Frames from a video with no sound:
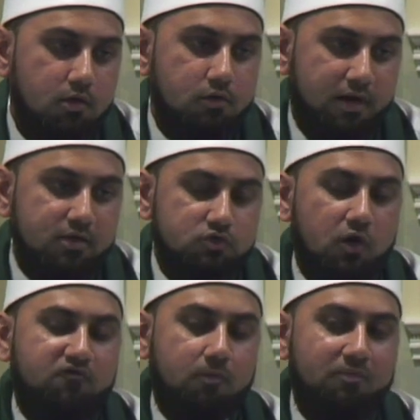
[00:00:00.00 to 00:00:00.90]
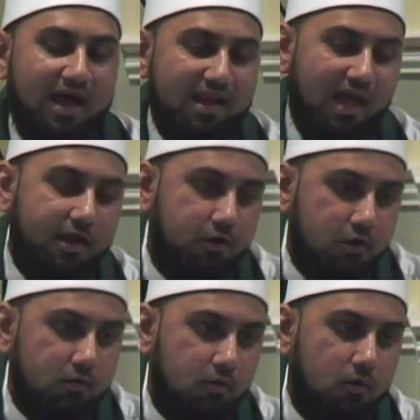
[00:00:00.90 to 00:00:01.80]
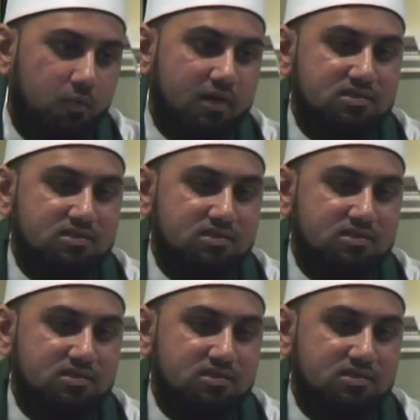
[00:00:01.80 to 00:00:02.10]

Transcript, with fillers: All right, so from that angle, we can